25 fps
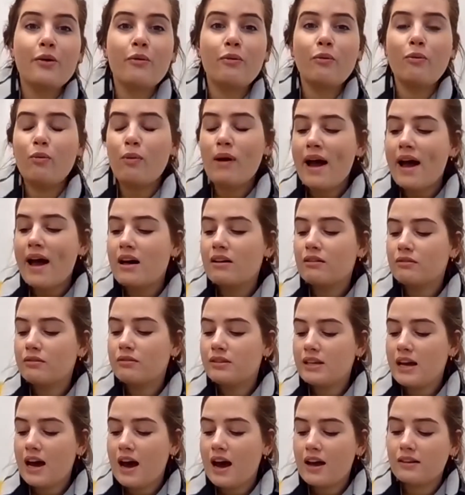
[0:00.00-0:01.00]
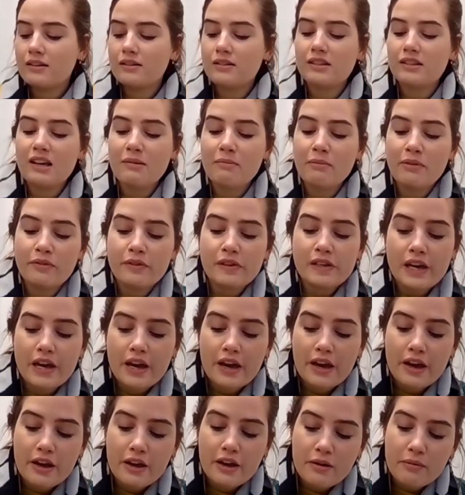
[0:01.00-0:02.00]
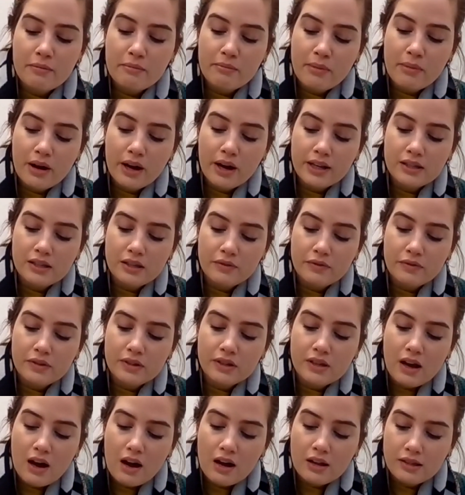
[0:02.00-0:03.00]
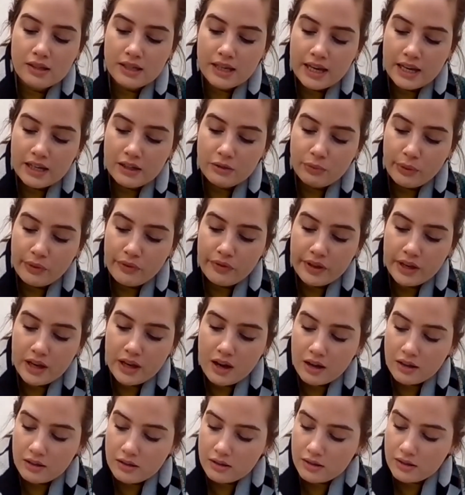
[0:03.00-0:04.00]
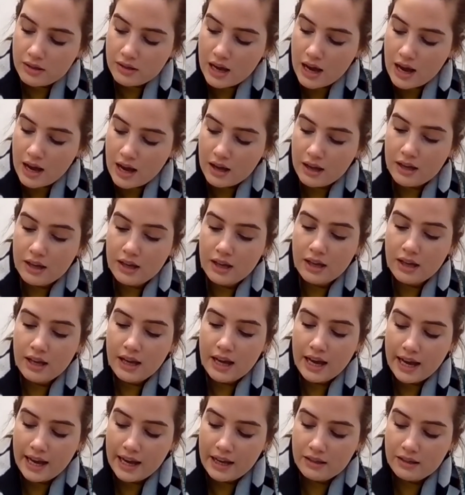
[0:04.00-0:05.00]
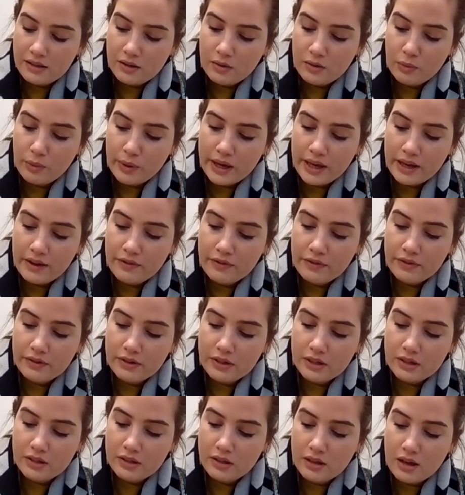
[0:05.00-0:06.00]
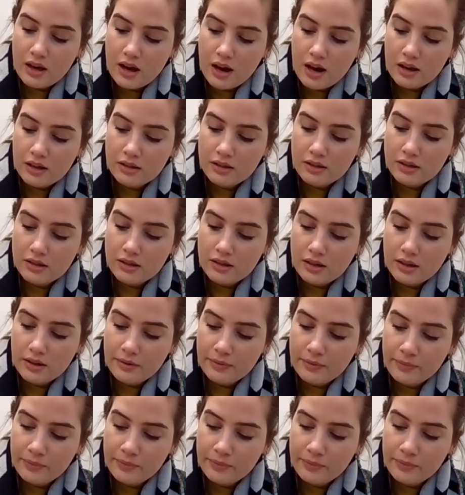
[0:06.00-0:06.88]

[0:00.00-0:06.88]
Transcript: Well done. Some of you might have started with the answer as we've discussed.